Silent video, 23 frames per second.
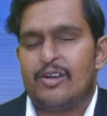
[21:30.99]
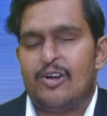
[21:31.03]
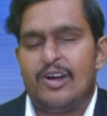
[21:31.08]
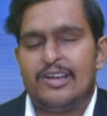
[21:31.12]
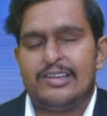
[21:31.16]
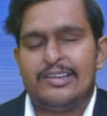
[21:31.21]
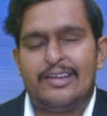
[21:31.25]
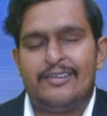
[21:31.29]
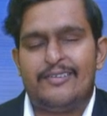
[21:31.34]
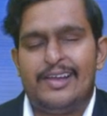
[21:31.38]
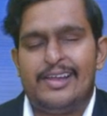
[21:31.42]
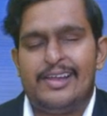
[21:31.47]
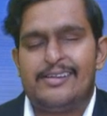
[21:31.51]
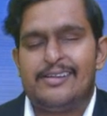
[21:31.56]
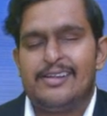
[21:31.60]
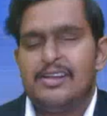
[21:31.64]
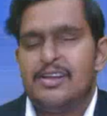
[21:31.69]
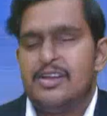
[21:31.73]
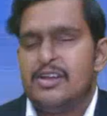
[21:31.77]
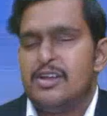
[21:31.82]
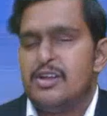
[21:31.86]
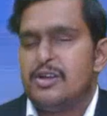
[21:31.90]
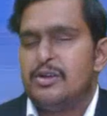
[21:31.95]
Otherwise,
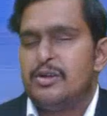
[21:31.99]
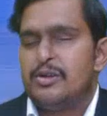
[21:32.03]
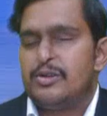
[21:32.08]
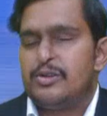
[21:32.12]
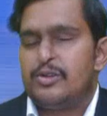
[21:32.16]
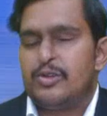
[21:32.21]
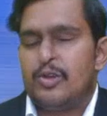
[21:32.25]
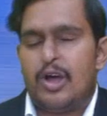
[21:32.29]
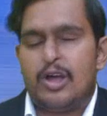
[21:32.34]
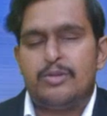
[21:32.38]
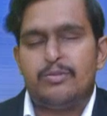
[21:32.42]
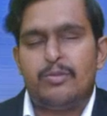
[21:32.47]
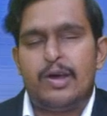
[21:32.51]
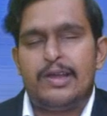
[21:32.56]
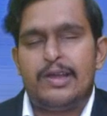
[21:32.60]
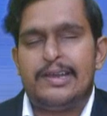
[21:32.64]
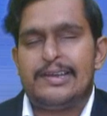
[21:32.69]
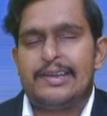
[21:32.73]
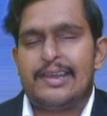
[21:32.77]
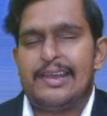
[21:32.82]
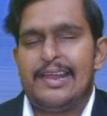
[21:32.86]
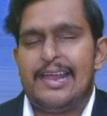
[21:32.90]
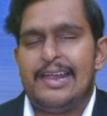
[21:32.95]

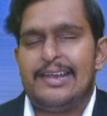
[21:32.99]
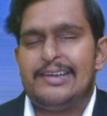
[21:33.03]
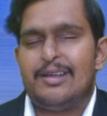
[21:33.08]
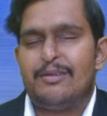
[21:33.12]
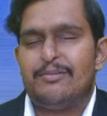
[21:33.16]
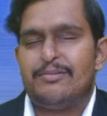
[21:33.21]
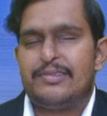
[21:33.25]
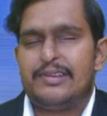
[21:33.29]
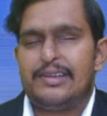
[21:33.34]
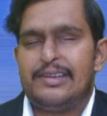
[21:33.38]
non-monetary items